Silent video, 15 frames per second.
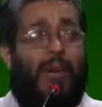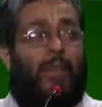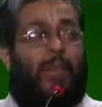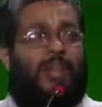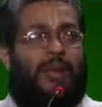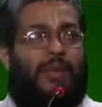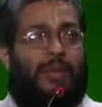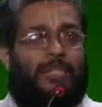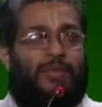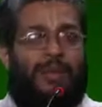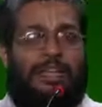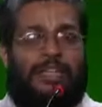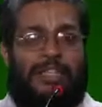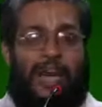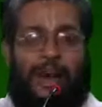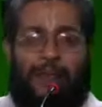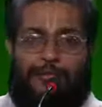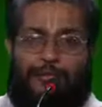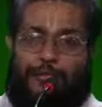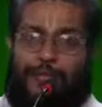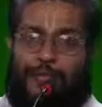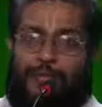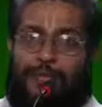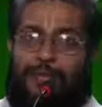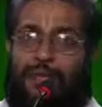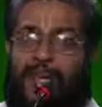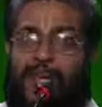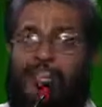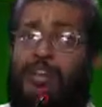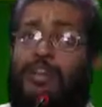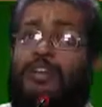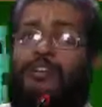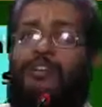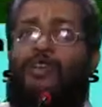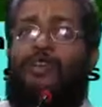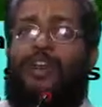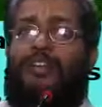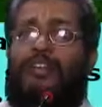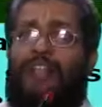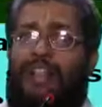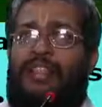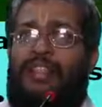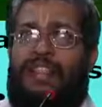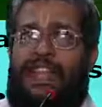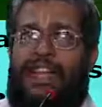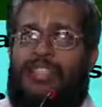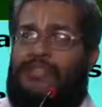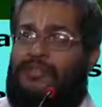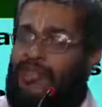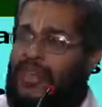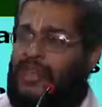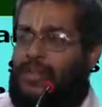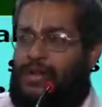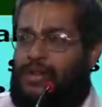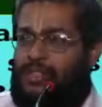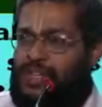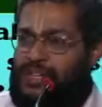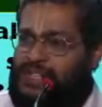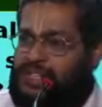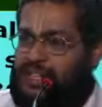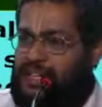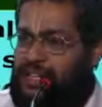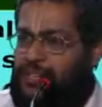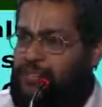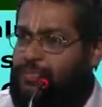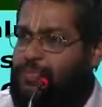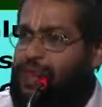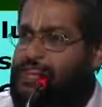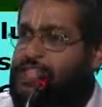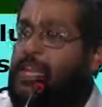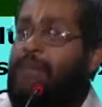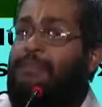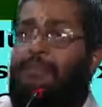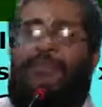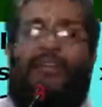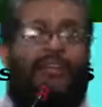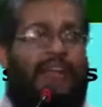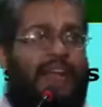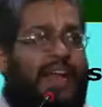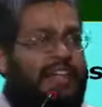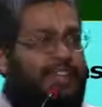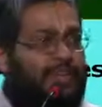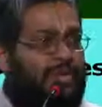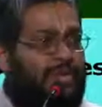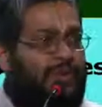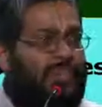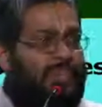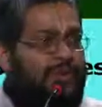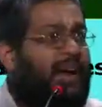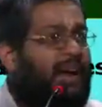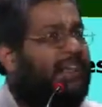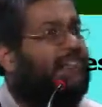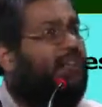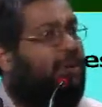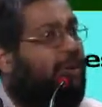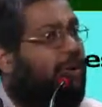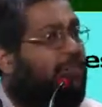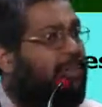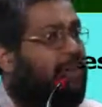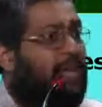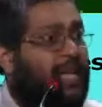What? How much rupees here? 4 rupees. So your wealth is 3,600 rupees before the rights issue was made. Yes or no?